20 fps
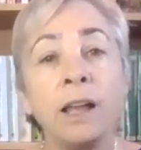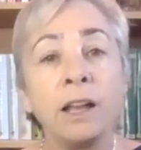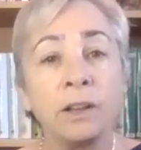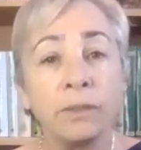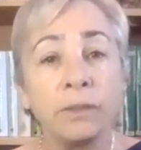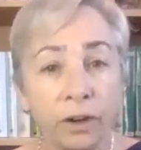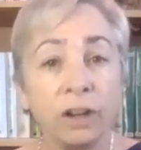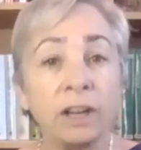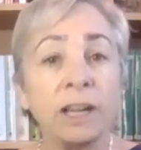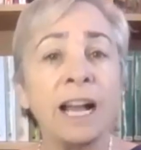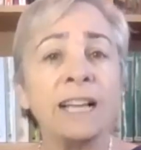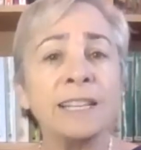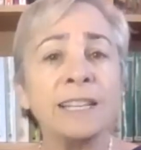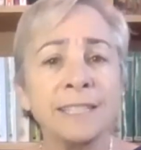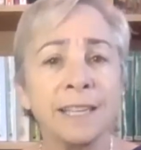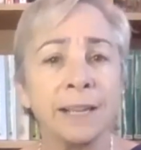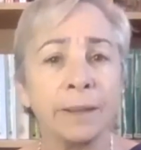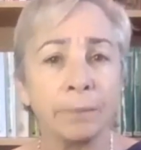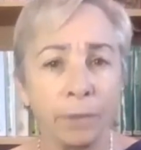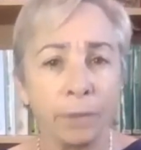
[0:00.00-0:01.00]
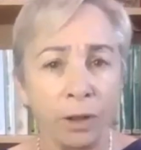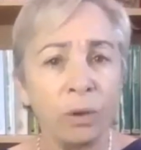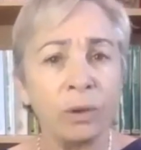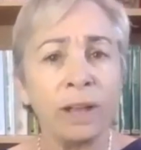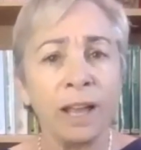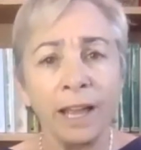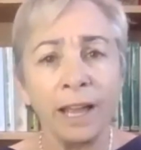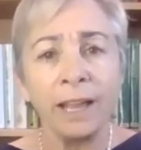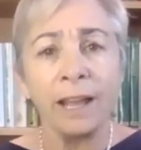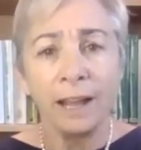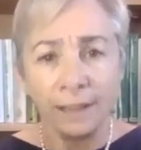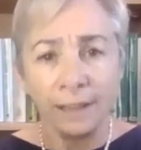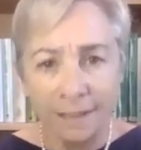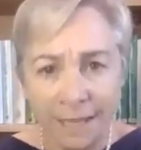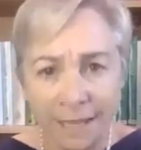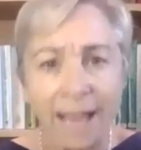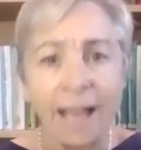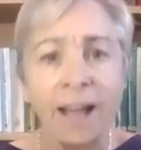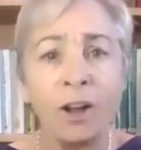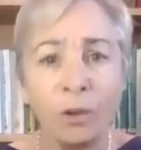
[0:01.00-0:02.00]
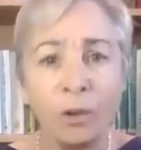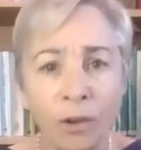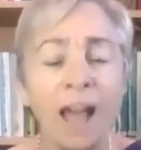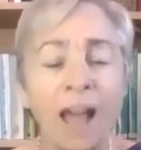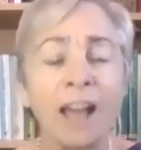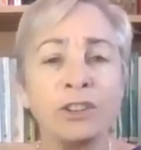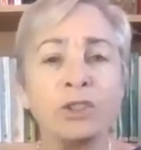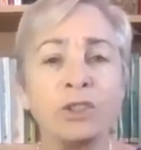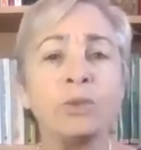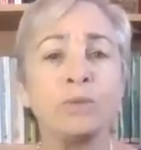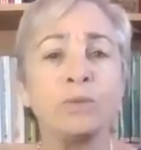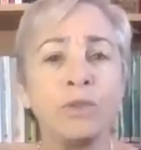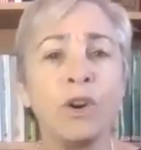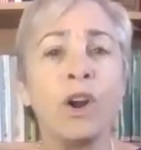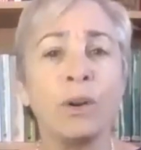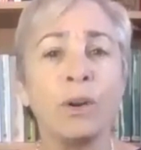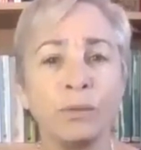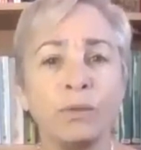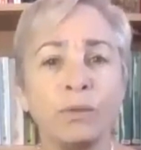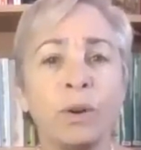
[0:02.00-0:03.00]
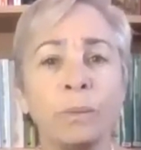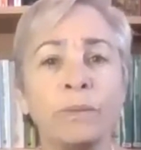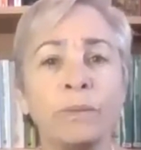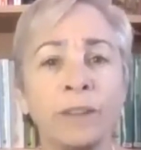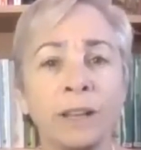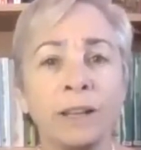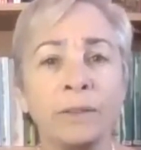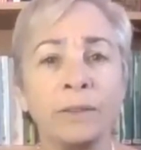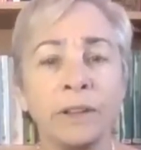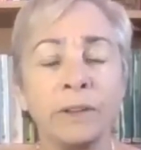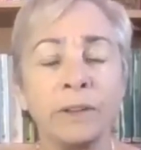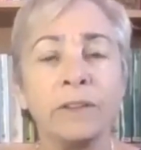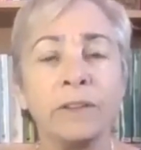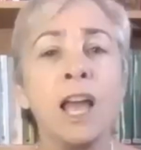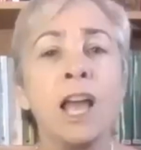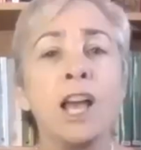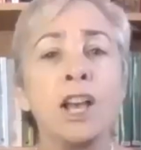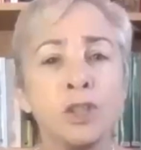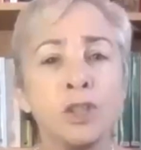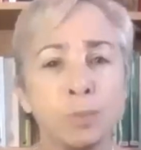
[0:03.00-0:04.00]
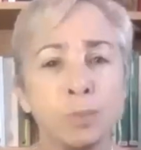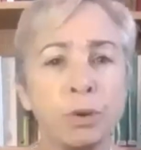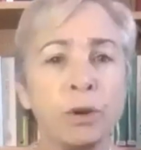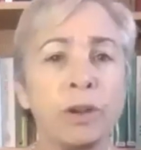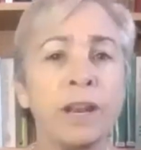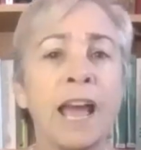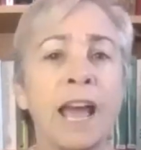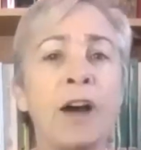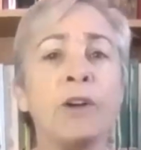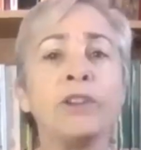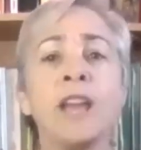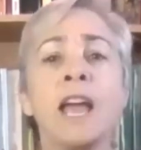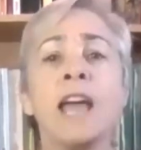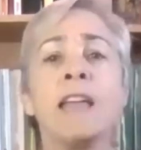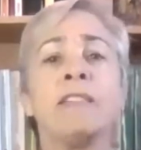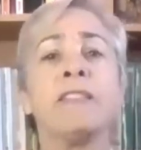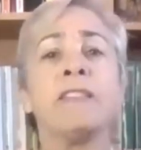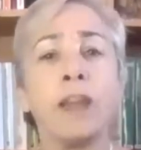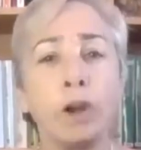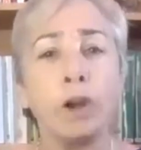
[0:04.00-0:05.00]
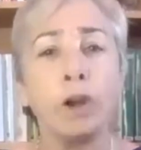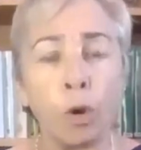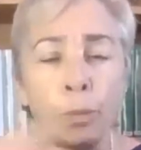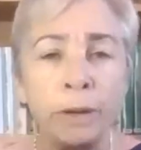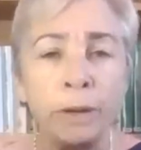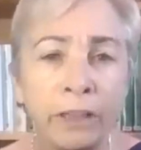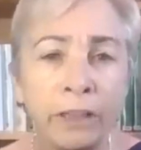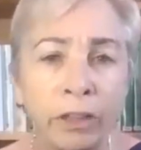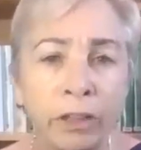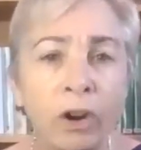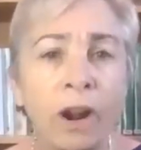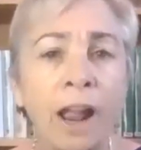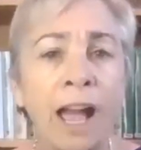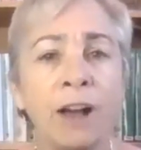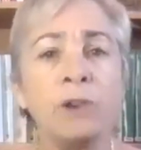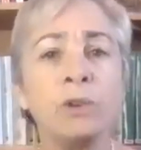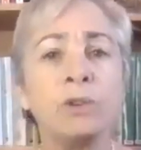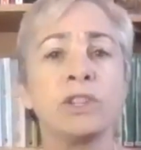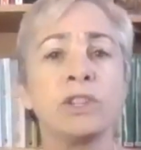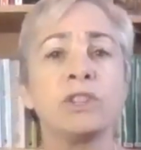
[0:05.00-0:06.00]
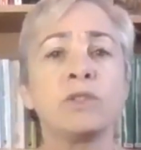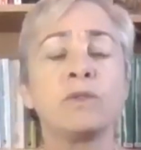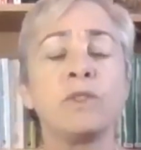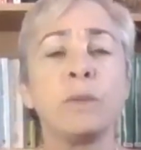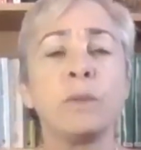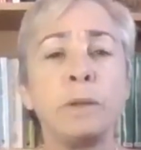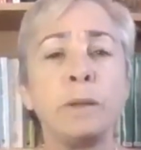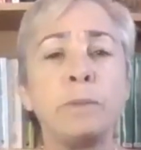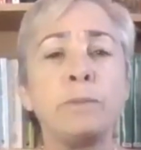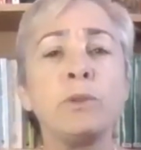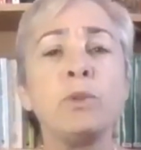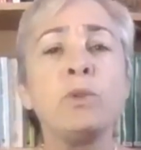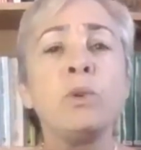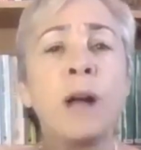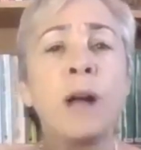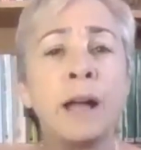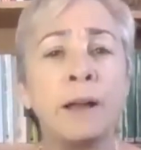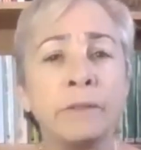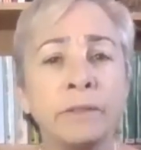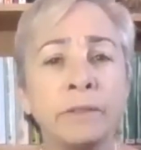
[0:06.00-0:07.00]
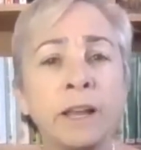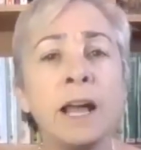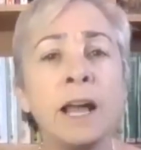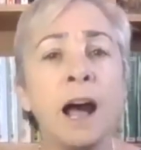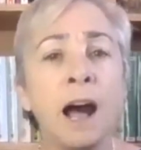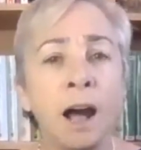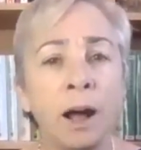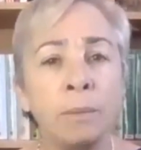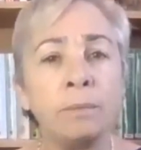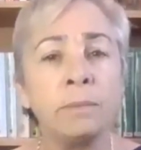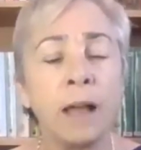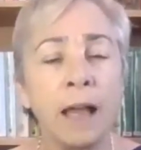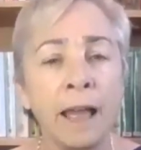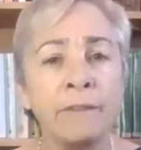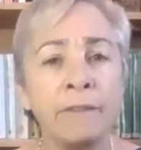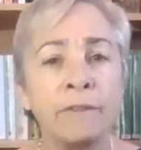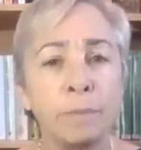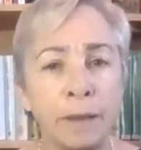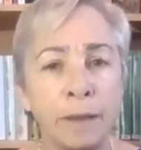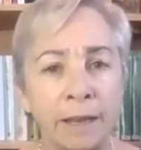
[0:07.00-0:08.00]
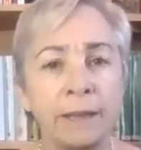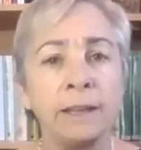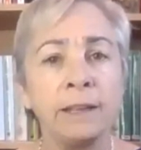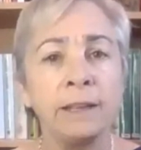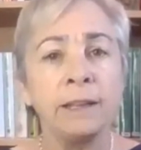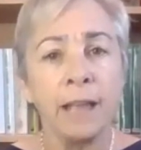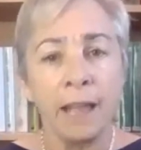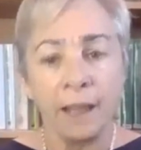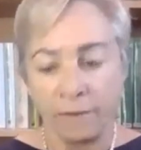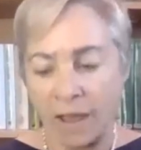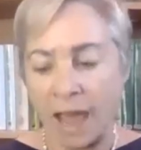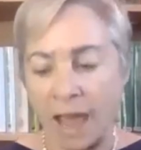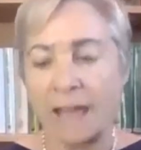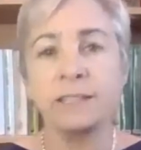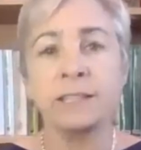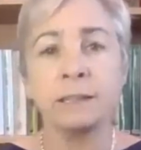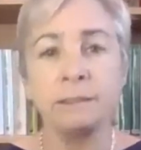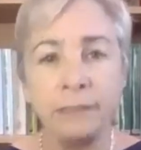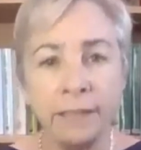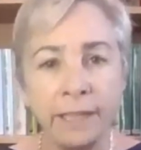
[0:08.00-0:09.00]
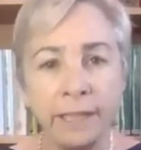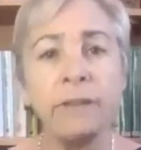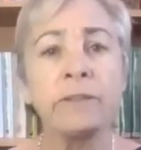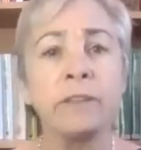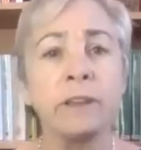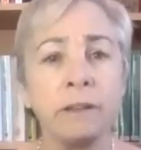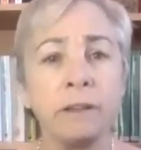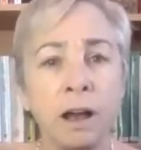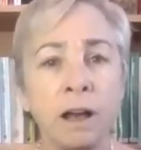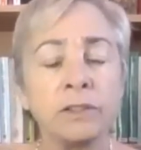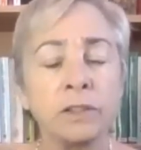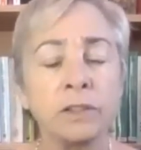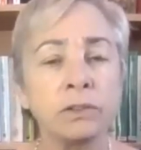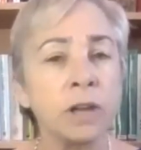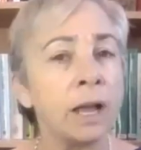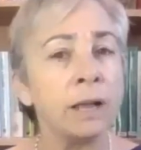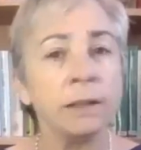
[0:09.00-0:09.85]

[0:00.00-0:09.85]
Kfar Qasim, okay, a town not too far from Tel Aviv, has put out that they are opening their houses for the people who have had to leave the Gaza.